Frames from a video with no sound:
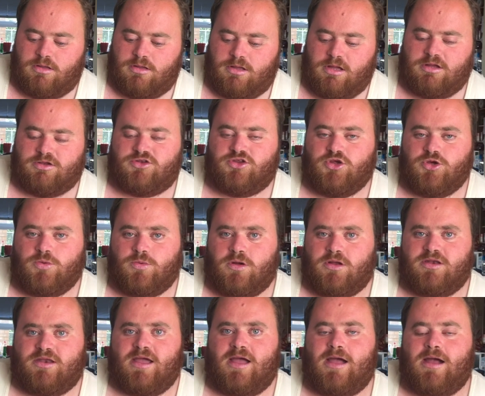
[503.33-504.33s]
I'll do
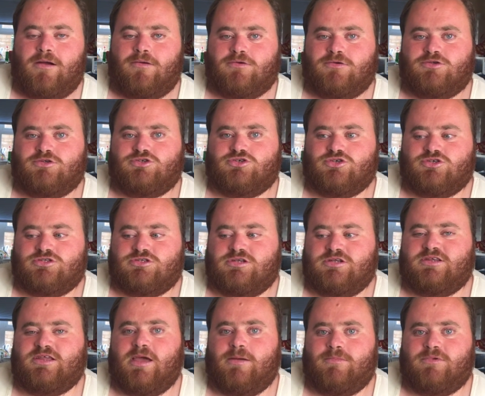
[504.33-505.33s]
one now just to
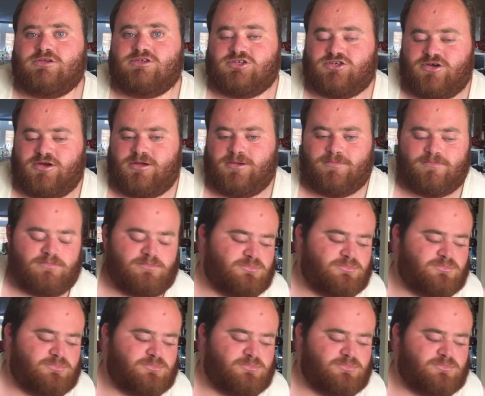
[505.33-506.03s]
demonstrate.